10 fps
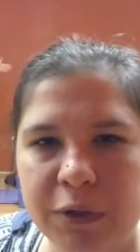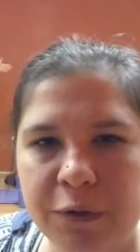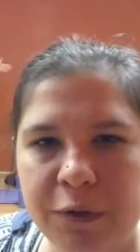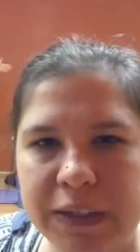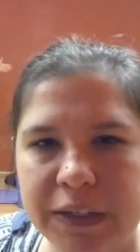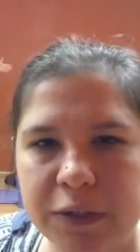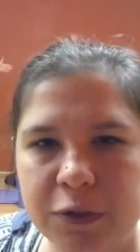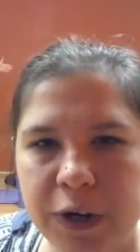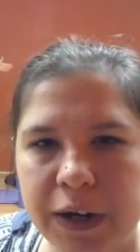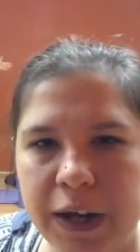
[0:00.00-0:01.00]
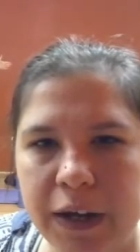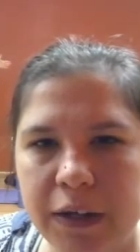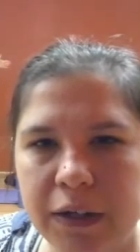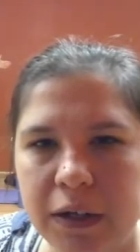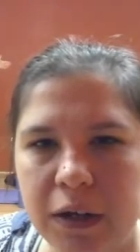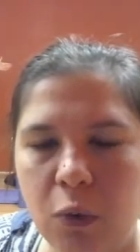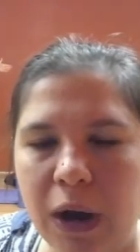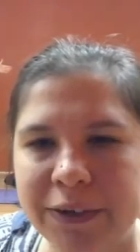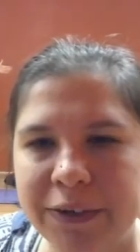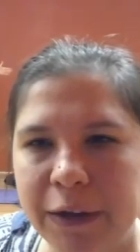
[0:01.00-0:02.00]
facing straight ahead.
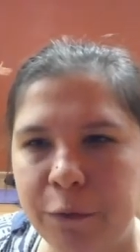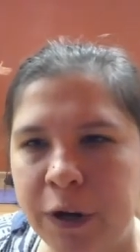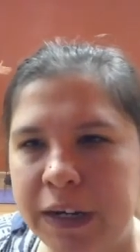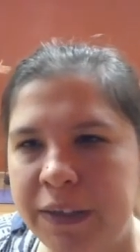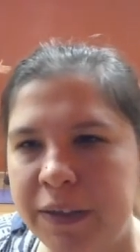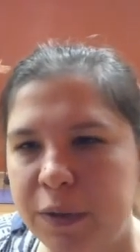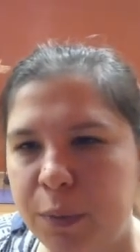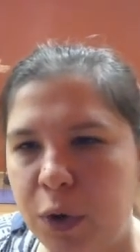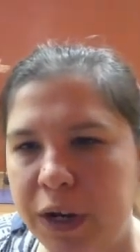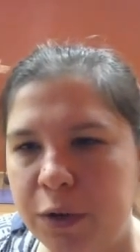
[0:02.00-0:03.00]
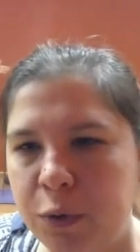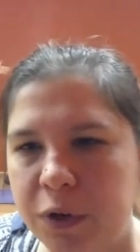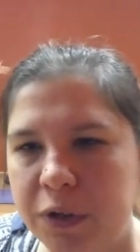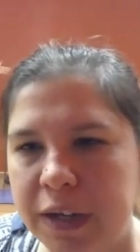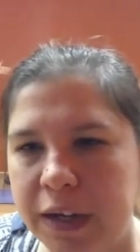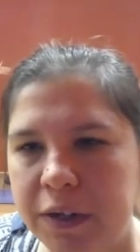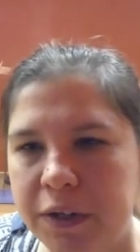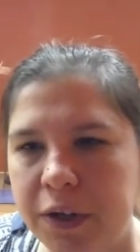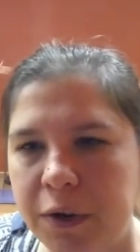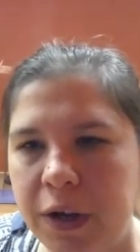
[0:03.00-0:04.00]
Watch that front knee that it's pointing towards second
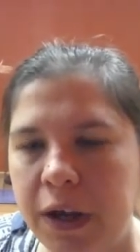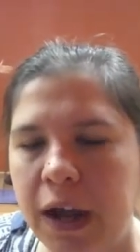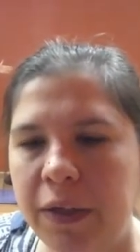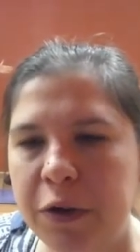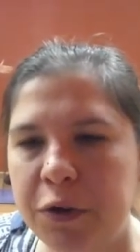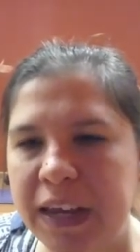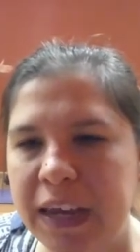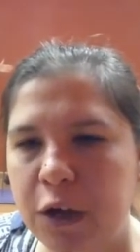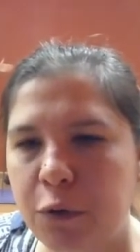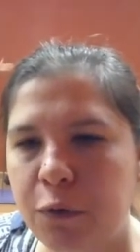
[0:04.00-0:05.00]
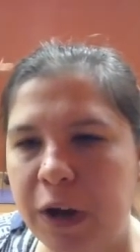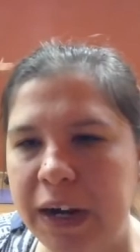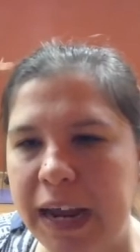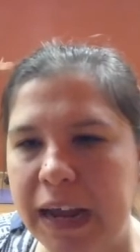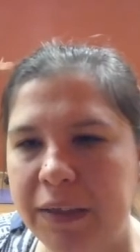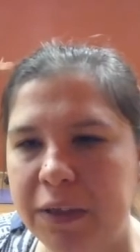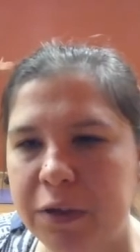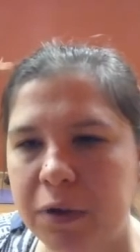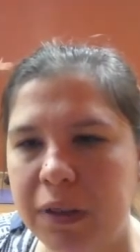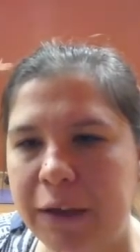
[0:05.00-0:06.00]
toe. And then you're taking your front hand, that's
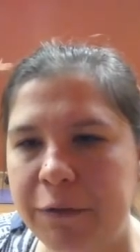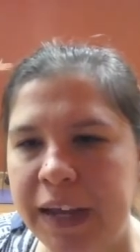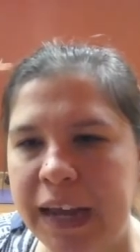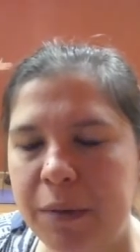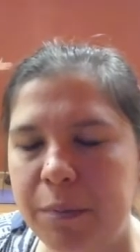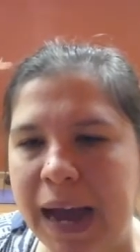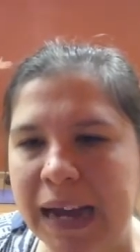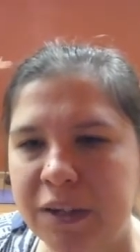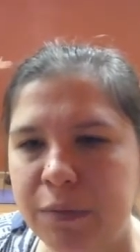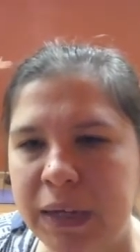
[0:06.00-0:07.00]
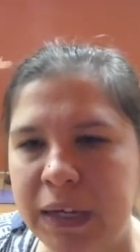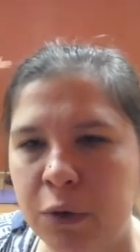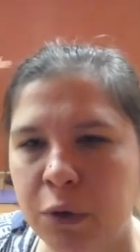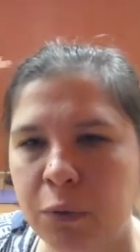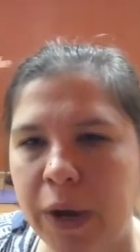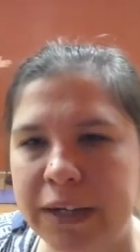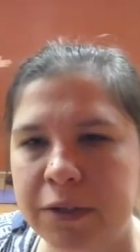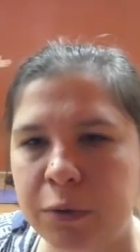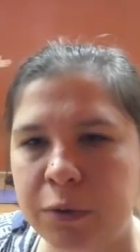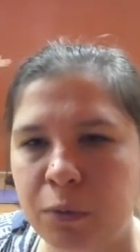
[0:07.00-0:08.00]
your left hand, back to meet your right.
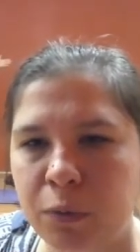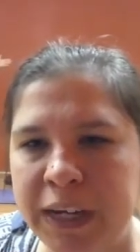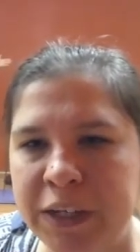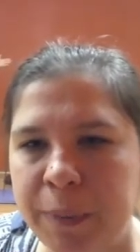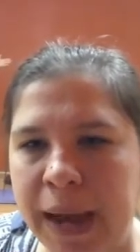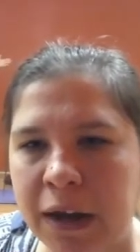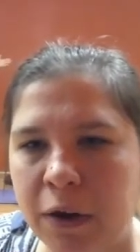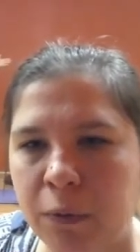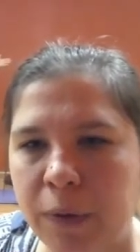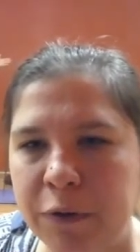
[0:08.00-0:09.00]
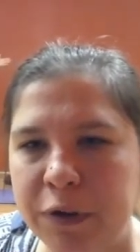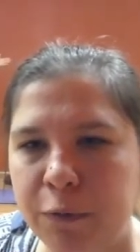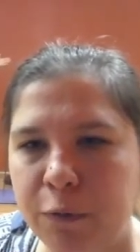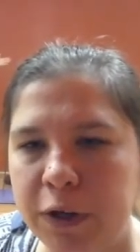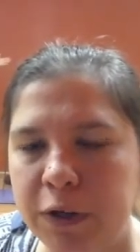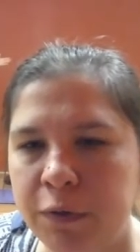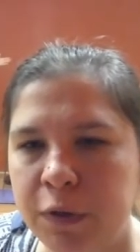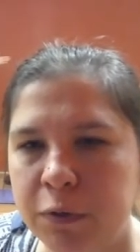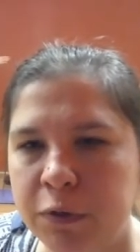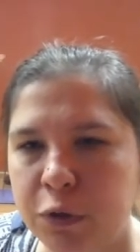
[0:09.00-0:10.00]
So reach back around in front of
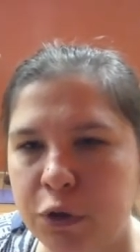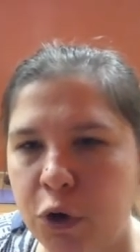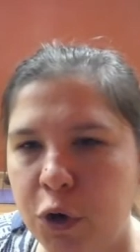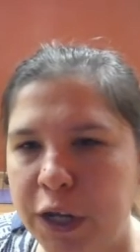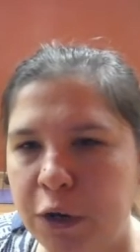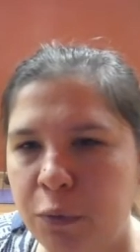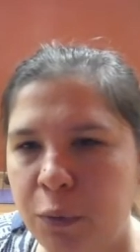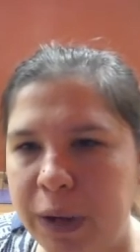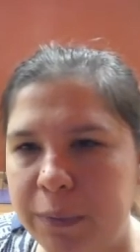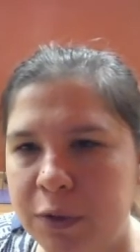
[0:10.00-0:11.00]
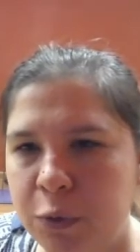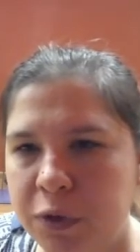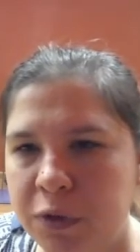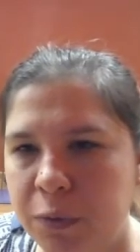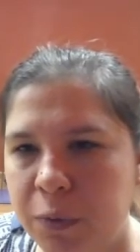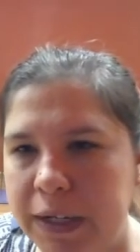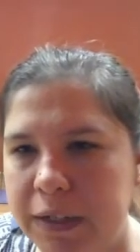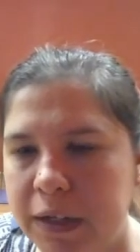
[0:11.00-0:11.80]
you. So you're turning your ribs towards the right.